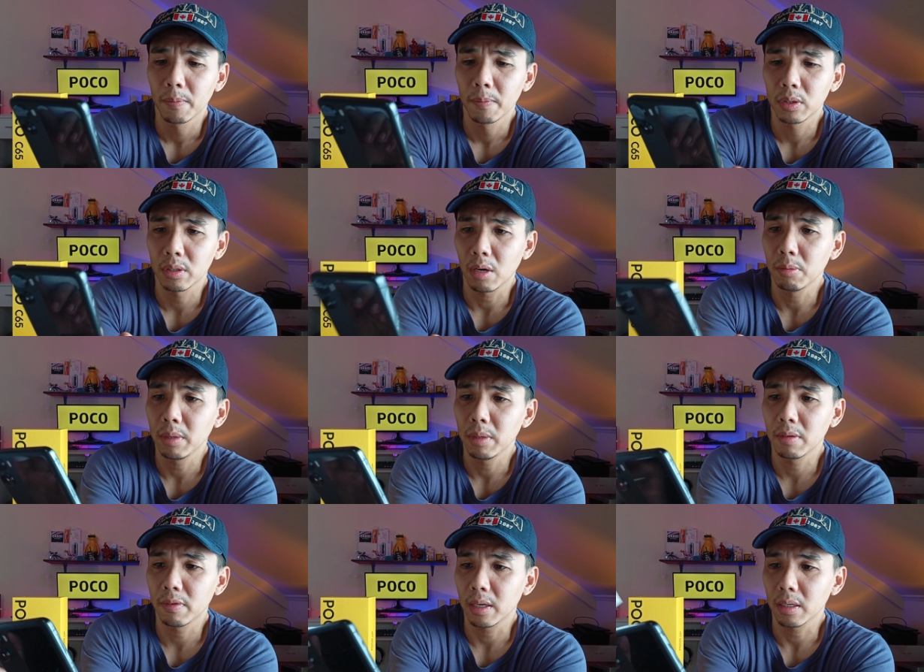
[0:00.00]
Xiaomi
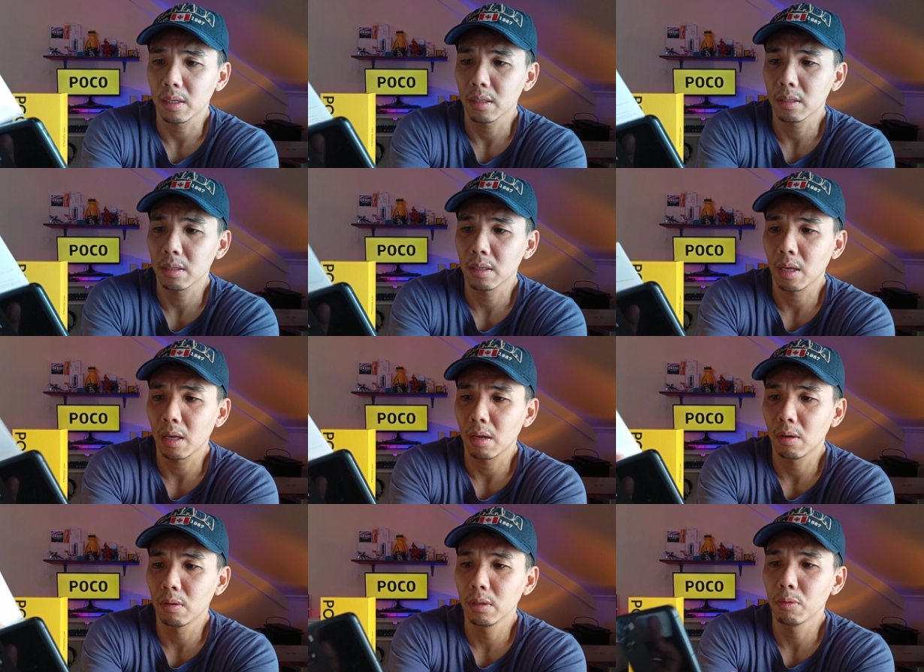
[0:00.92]
devices that
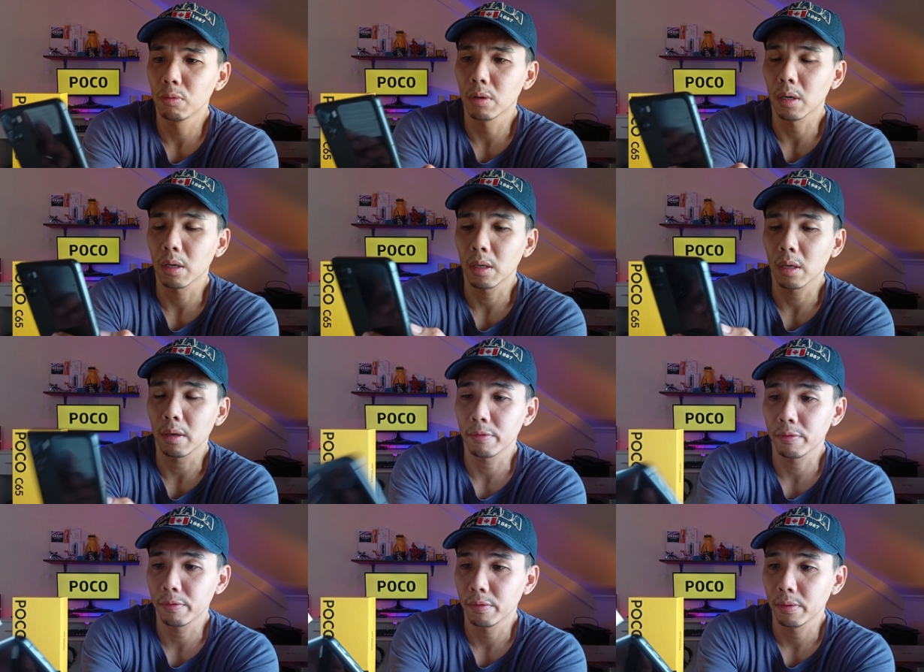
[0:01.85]
only work if
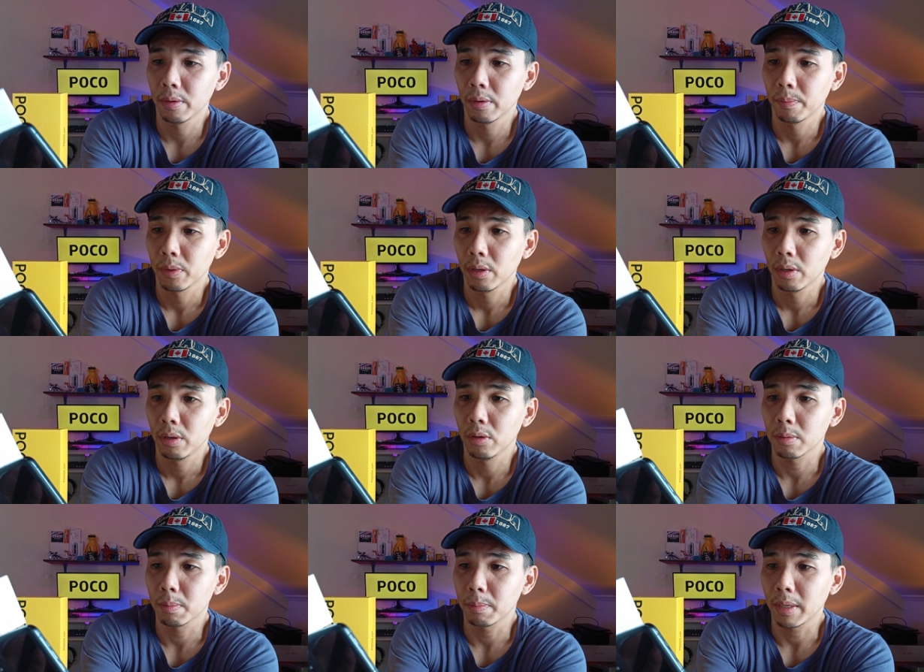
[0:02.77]
you
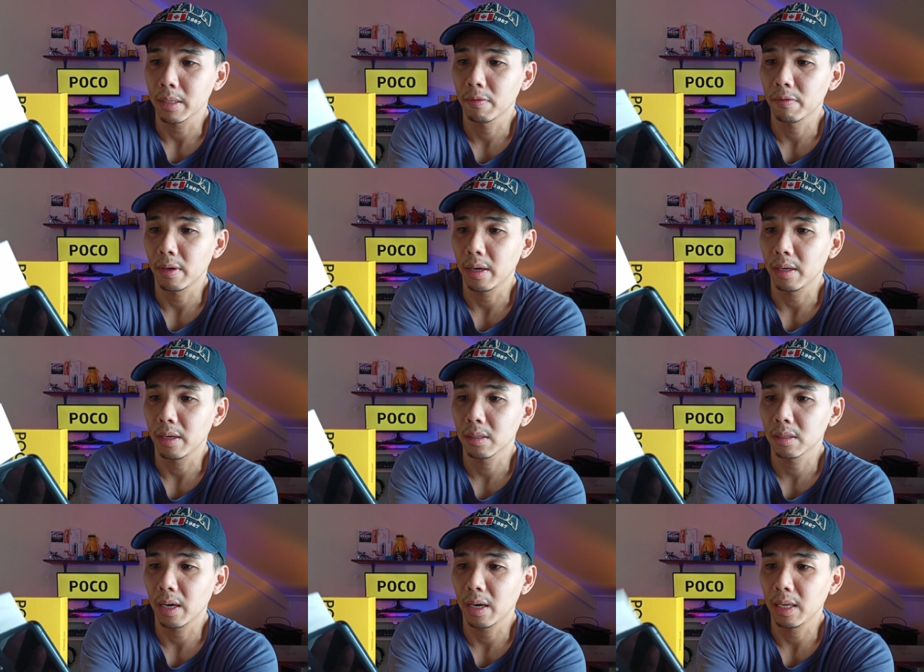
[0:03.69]
specify
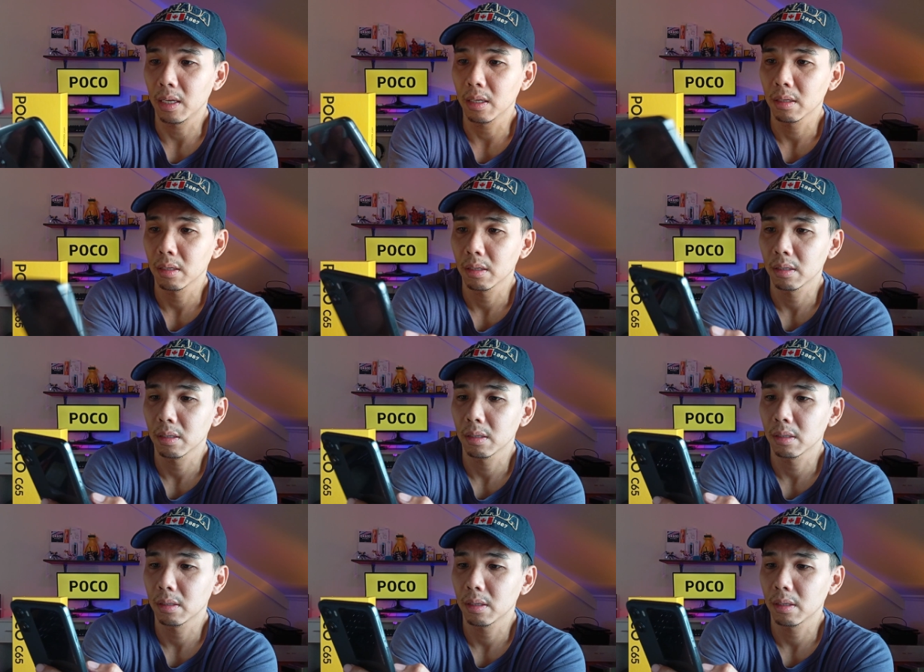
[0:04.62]
China
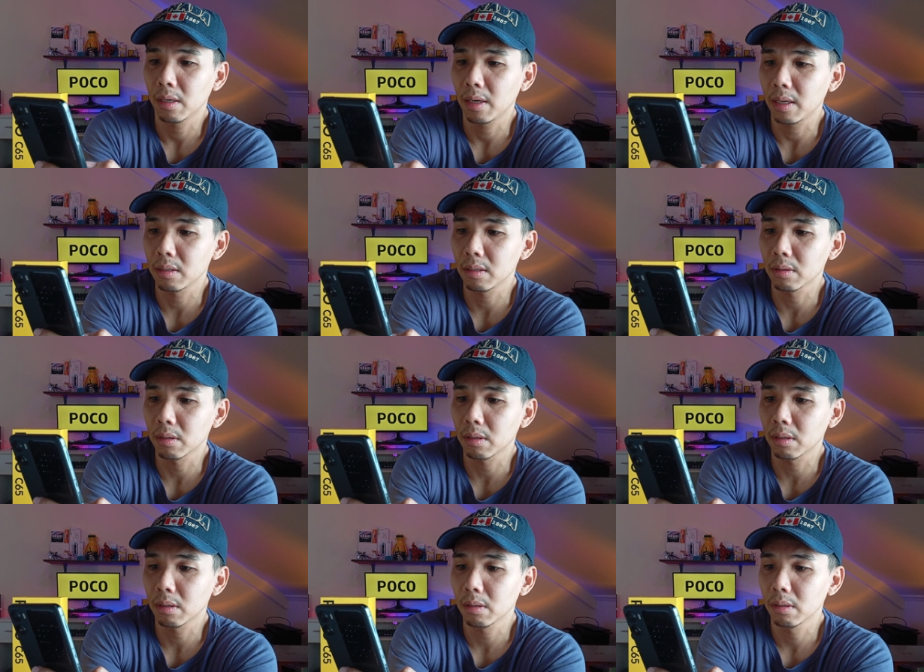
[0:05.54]
as
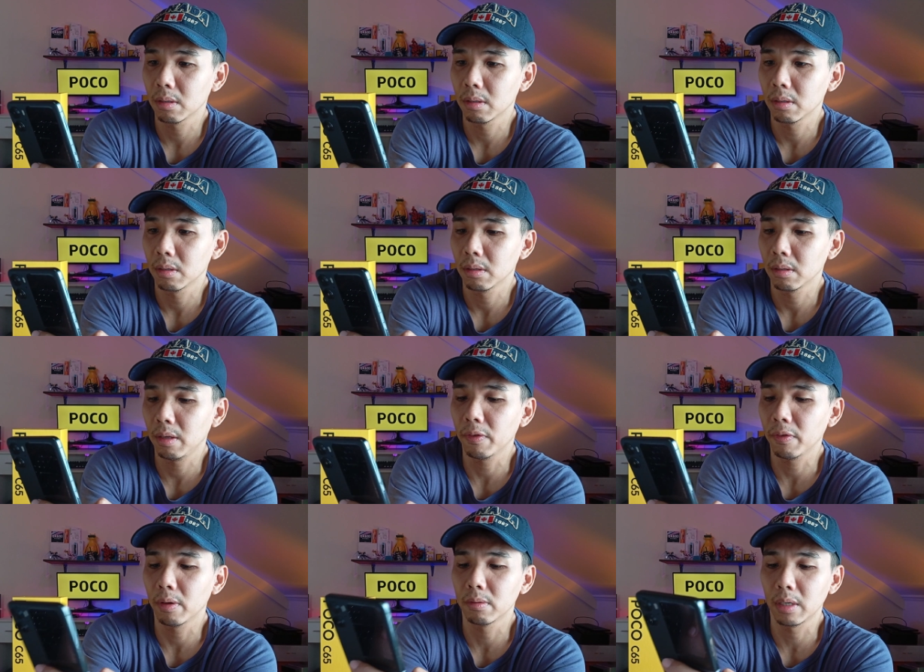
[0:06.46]
your
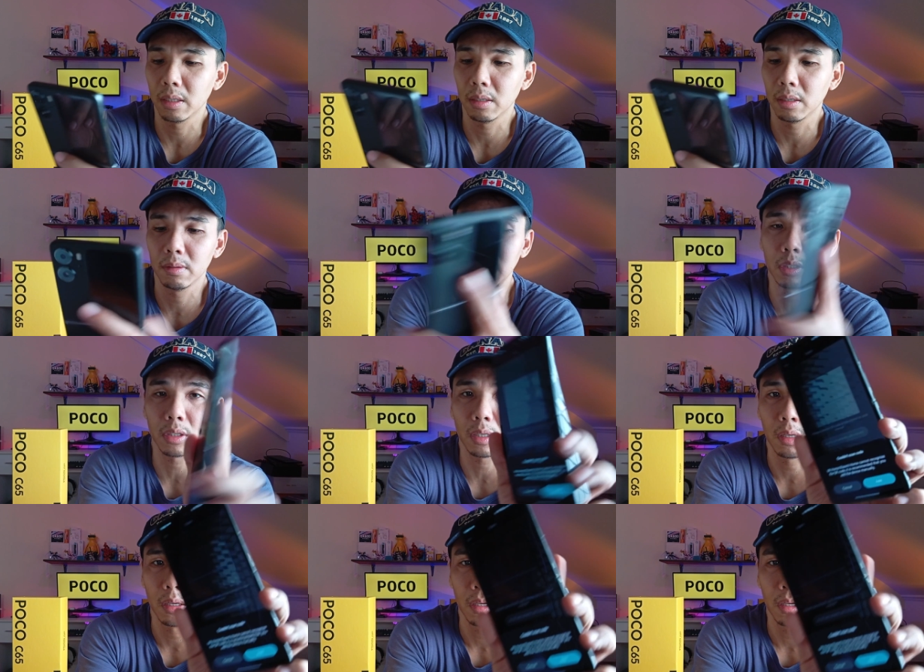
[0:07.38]
default re region.